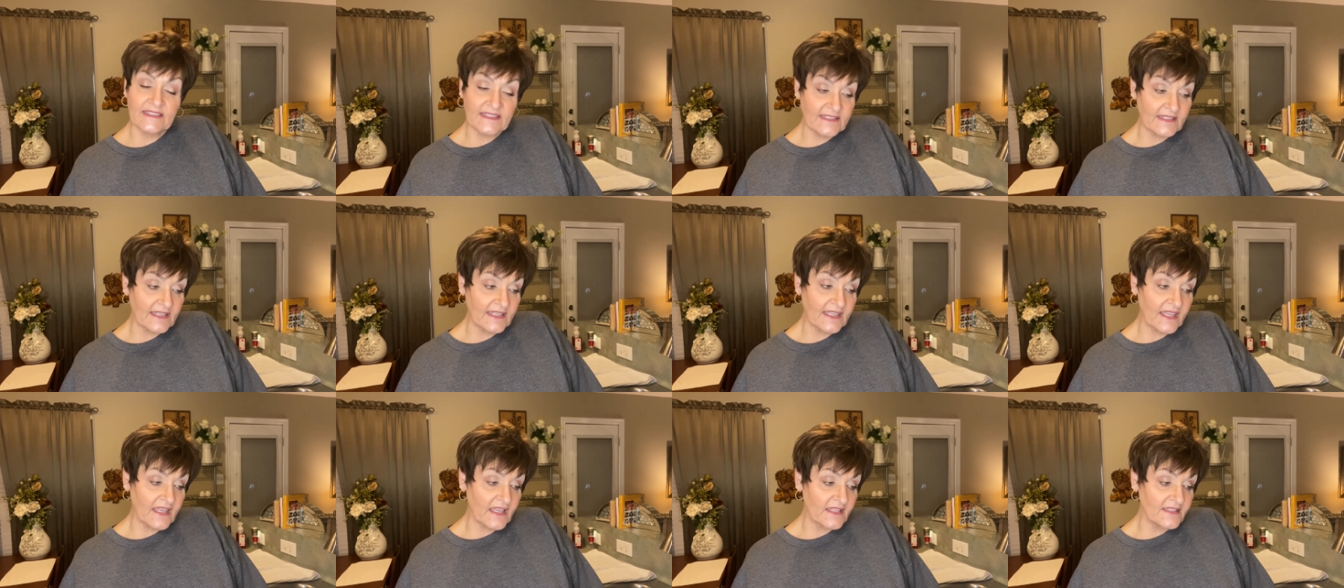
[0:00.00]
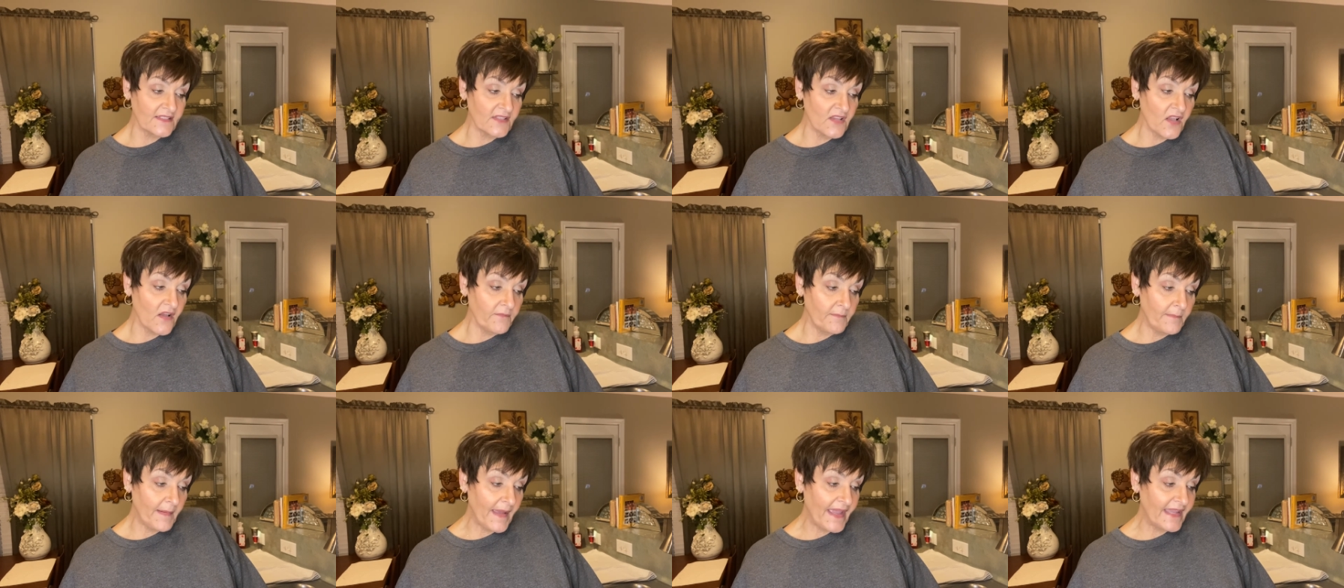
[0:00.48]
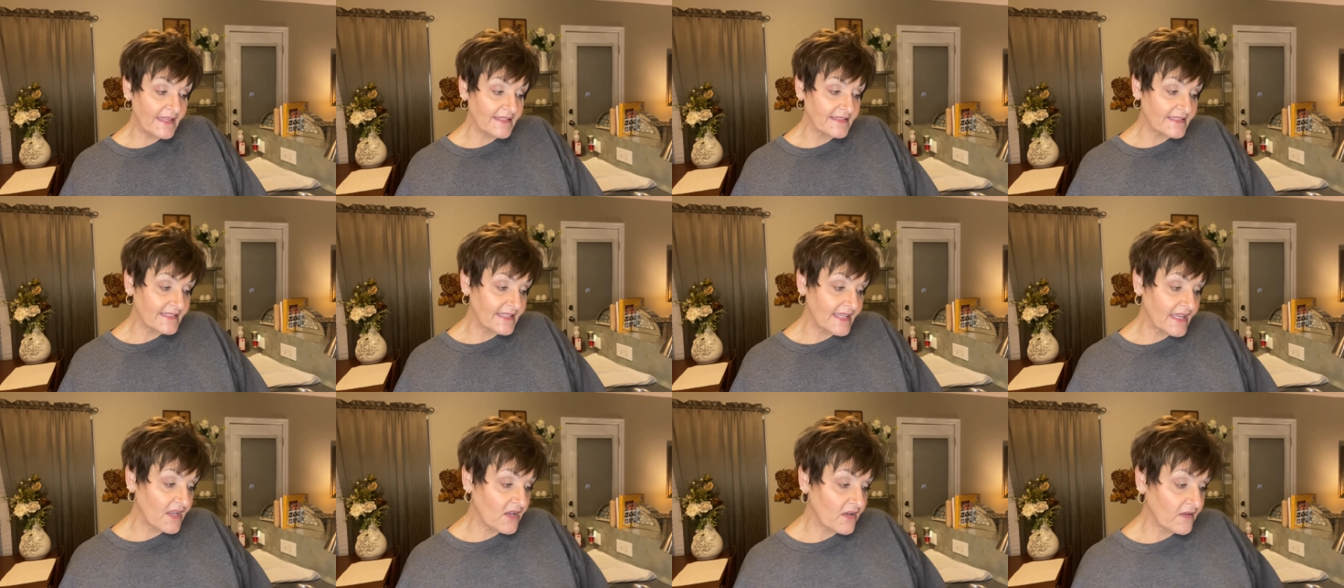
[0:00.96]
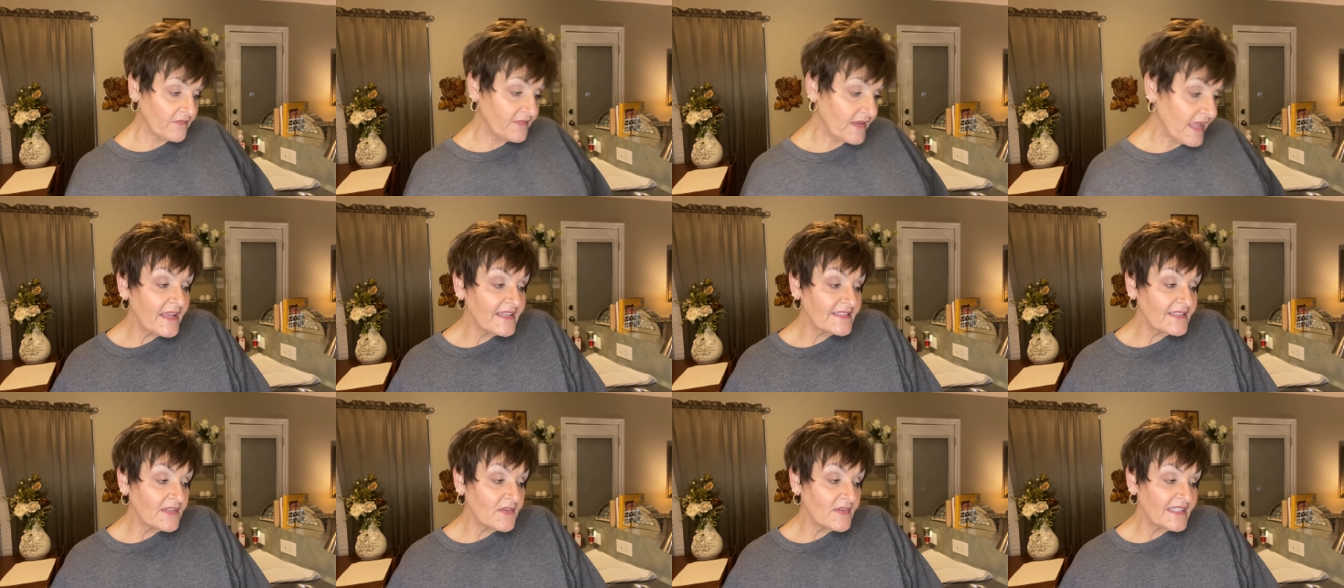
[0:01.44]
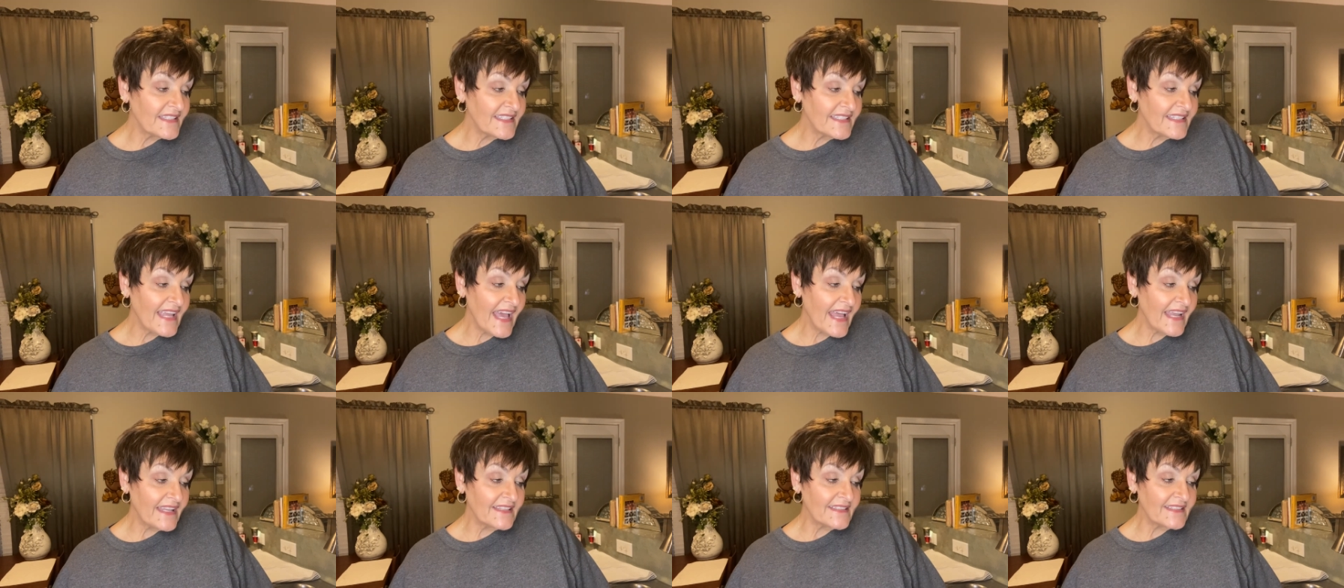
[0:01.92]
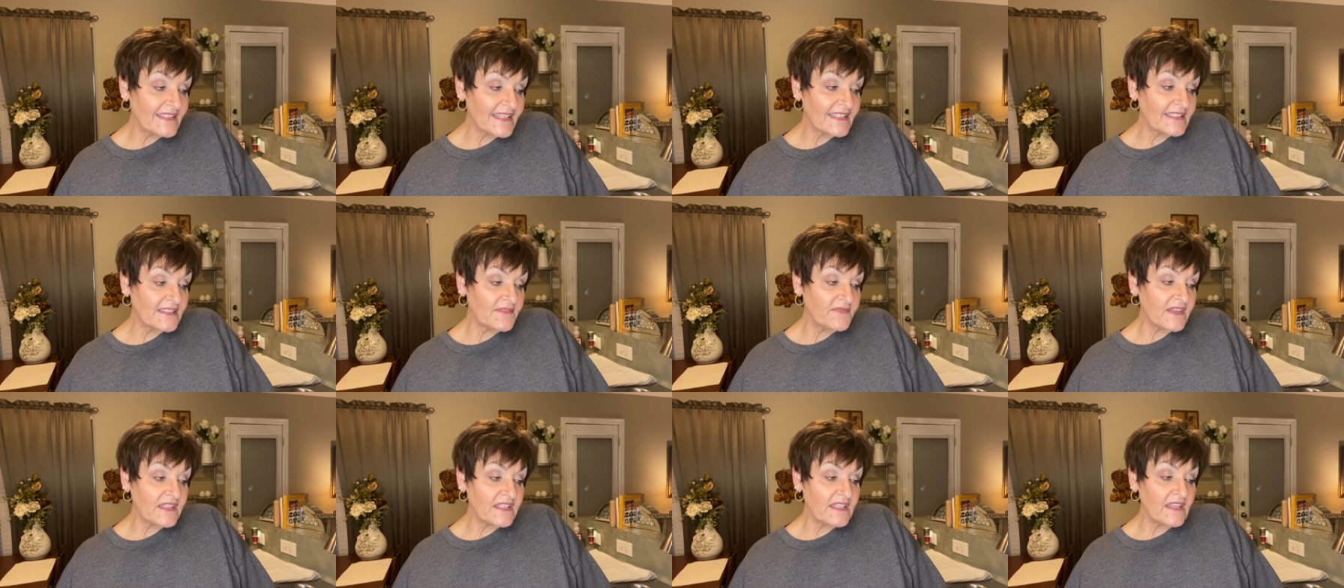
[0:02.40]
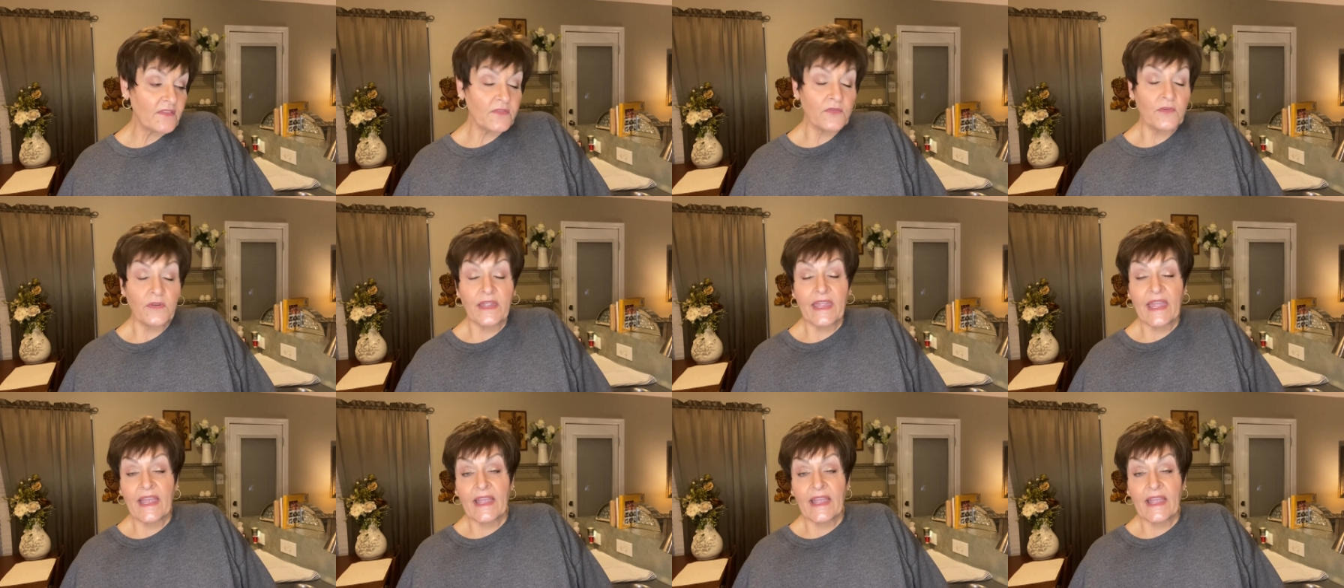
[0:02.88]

cuts off by itself. So it's $96.53.